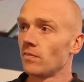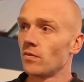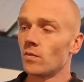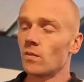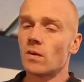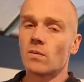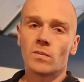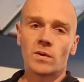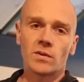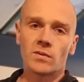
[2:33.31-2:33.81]

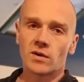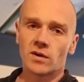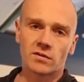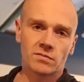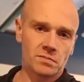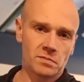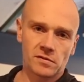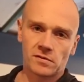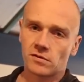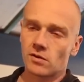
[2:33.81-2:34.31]
when we were
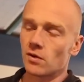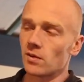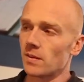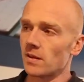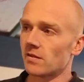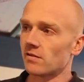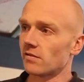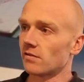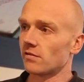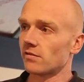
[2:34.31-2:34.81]
doing
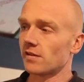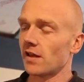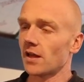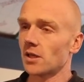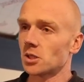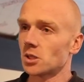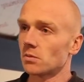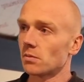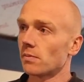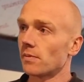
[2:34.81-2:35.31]
this in SketchUp